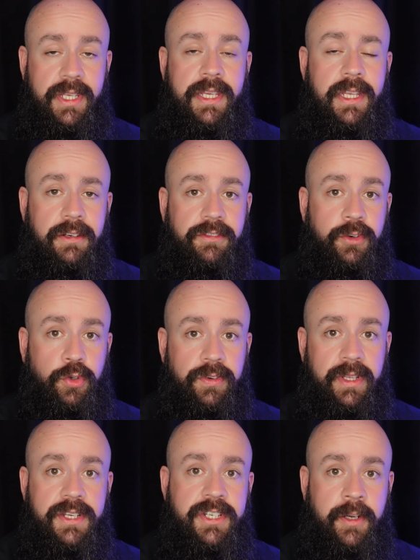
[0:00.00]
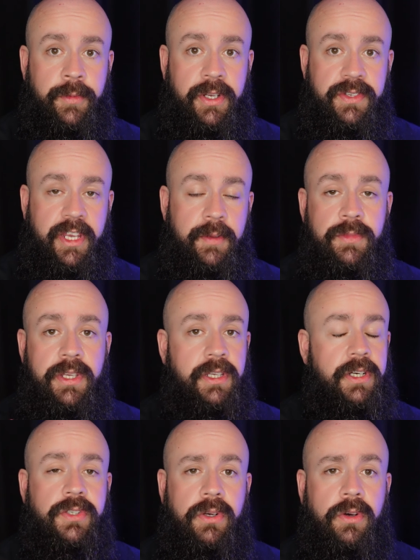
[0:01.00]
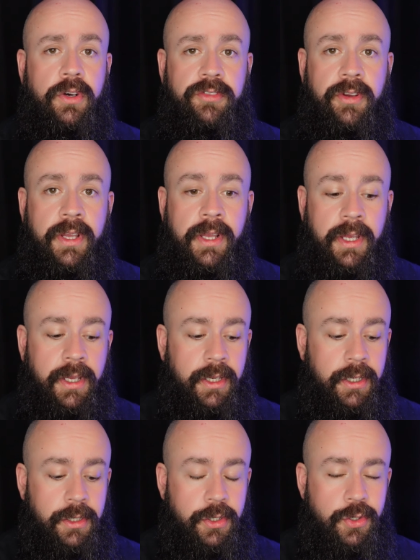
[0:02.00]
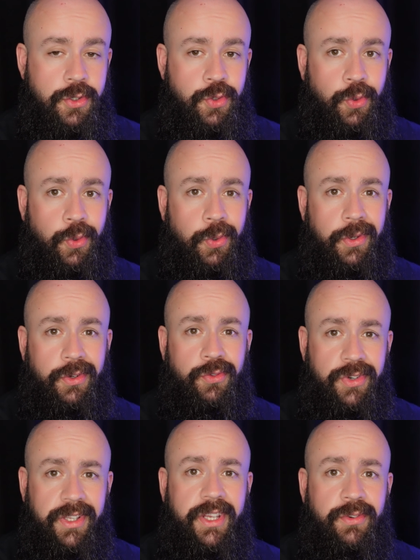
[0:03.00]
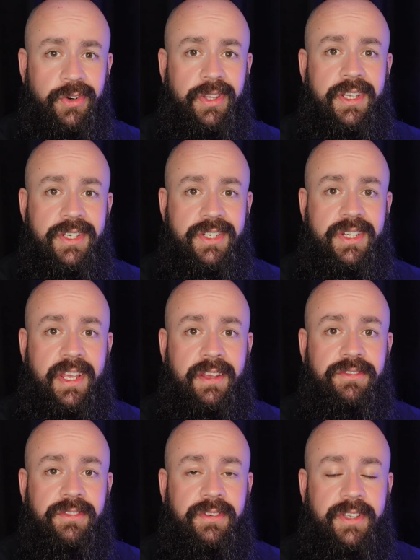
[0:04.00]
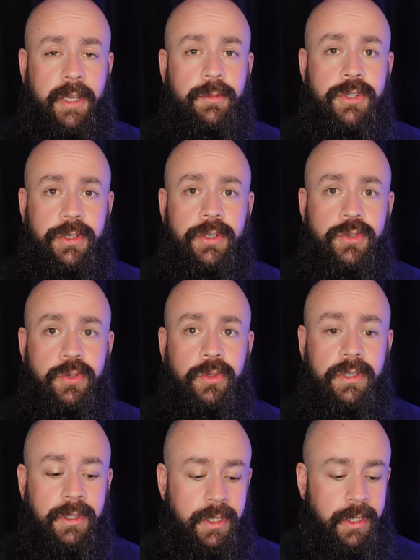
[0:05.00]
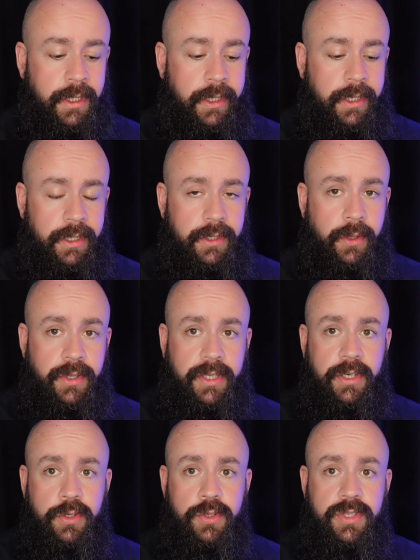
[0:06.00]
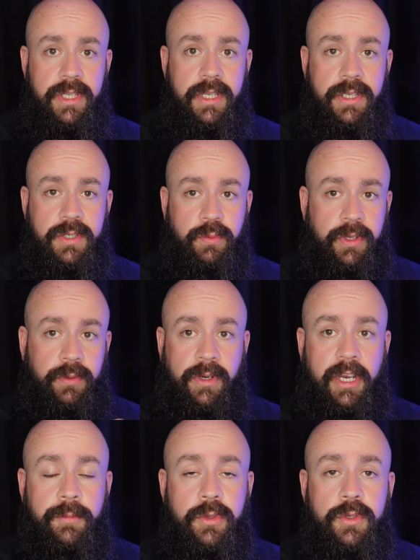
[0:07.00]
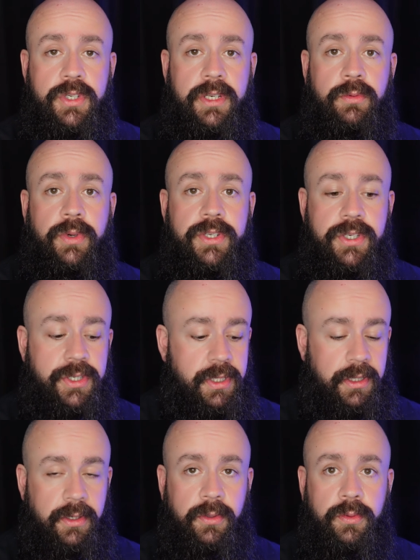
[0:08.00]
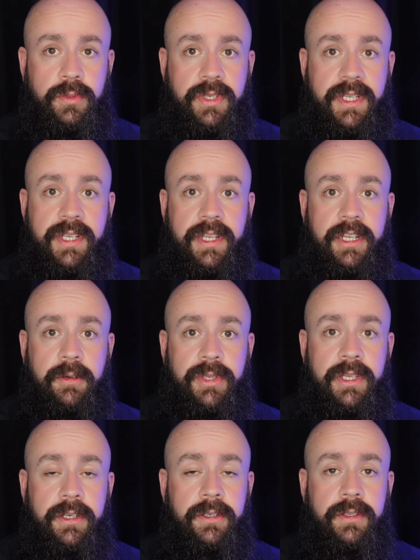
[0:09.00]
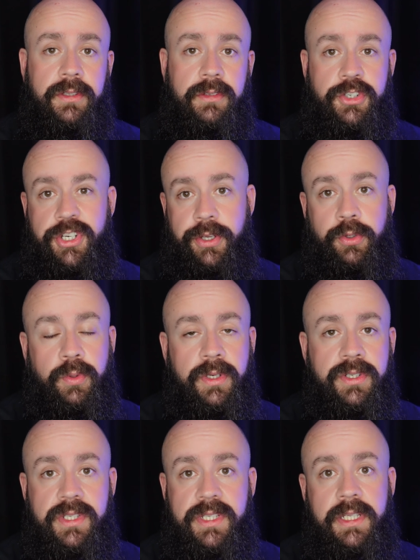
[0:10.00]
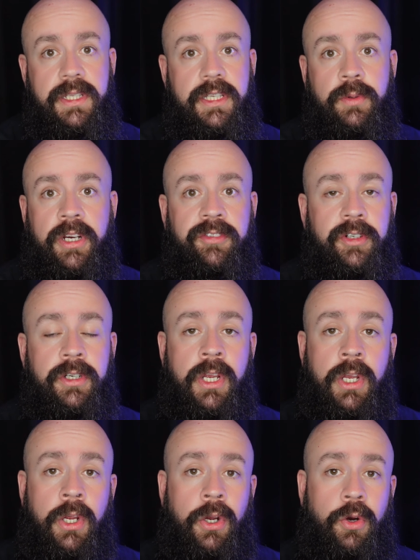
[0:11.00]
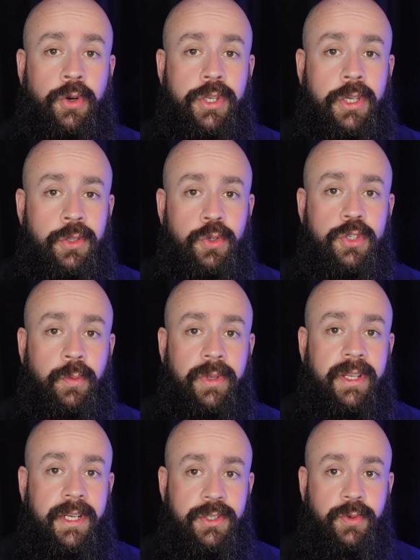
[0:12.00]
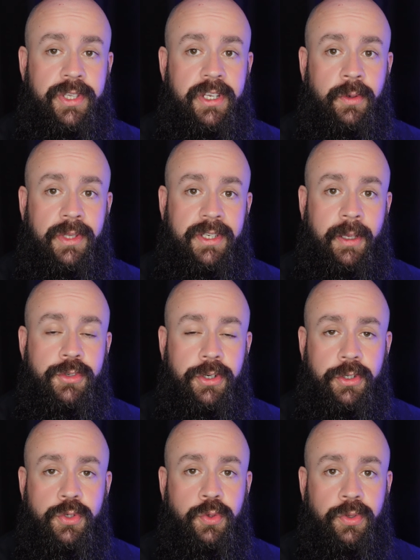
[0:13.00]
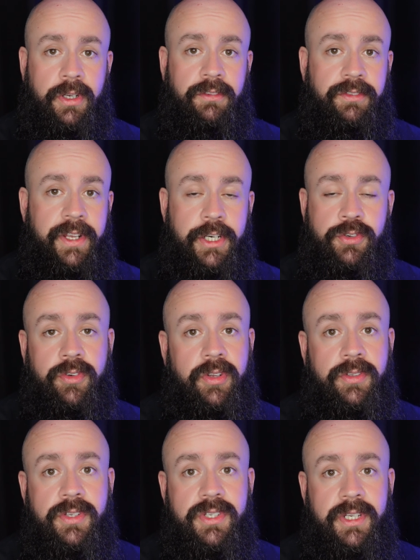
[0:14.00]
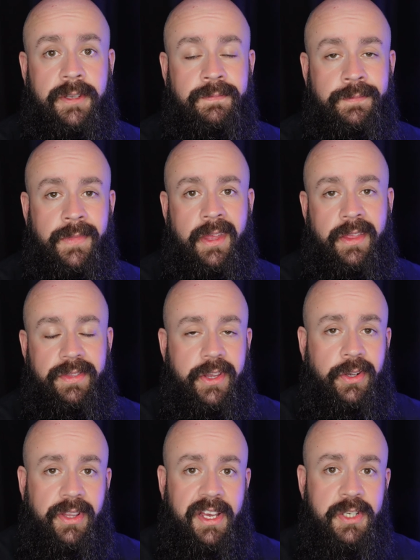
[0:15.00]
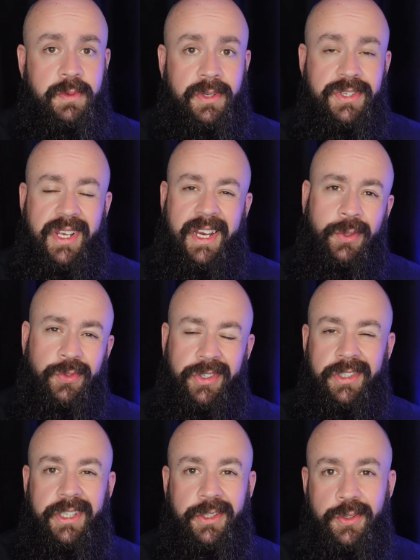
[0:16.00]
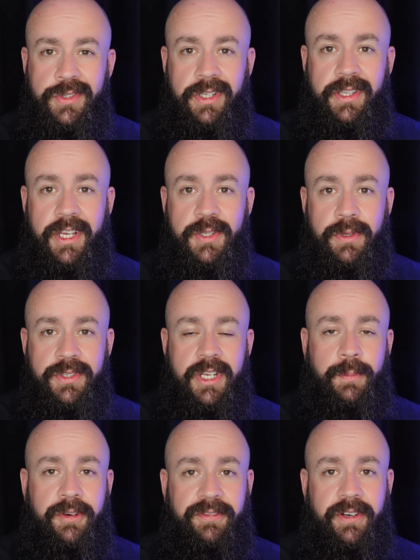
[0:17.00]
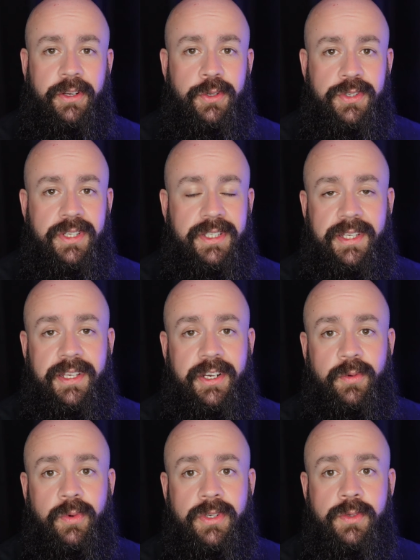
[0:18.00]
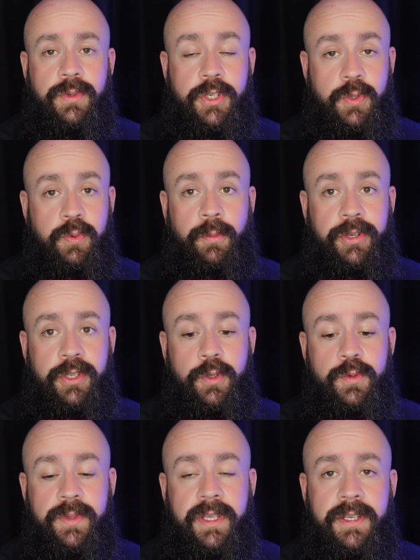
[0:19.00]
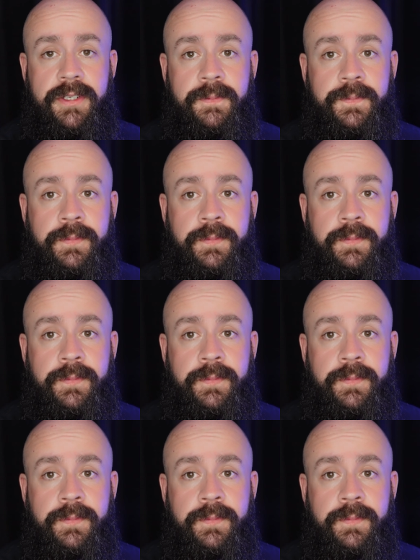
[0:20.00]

heating for over that certain amount of time, you can cut it off. So really, really safe temperature controller. Now you can use these with what I'm using, which is the little titanium heater, the Shago ones, DD, whatever, or you can use them with an actual heater with a temperature controller in for extra redundancy. They're glass ones. I don't really like using the glass ones. I prefer using the titanium ones, which is what I'm going to use with this.